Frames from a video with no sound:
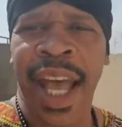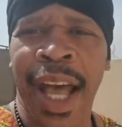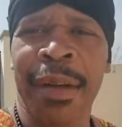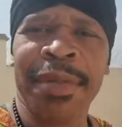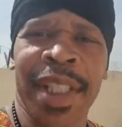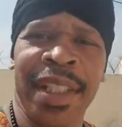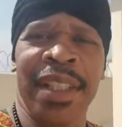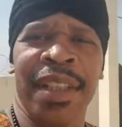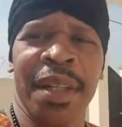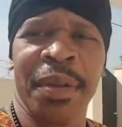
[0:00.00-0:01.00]

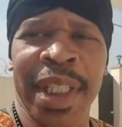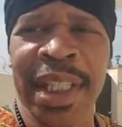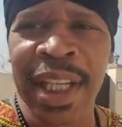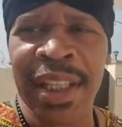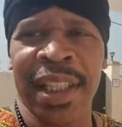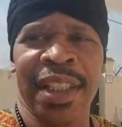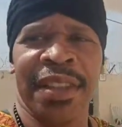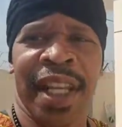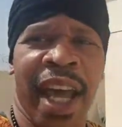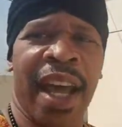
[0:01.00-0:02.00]
absolutely
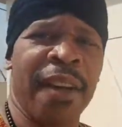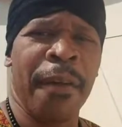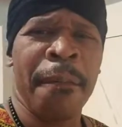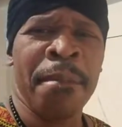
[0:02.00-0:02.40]
ridiculous that